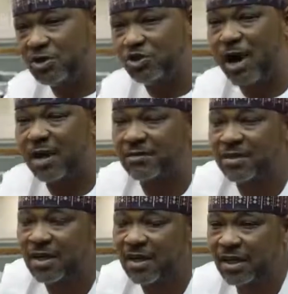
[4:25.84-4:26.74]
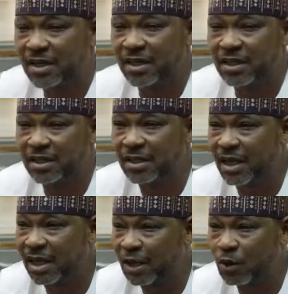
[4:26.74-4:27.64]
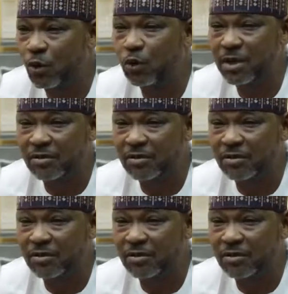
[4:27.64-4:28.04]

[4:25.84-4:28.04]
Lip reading: thrives in a cold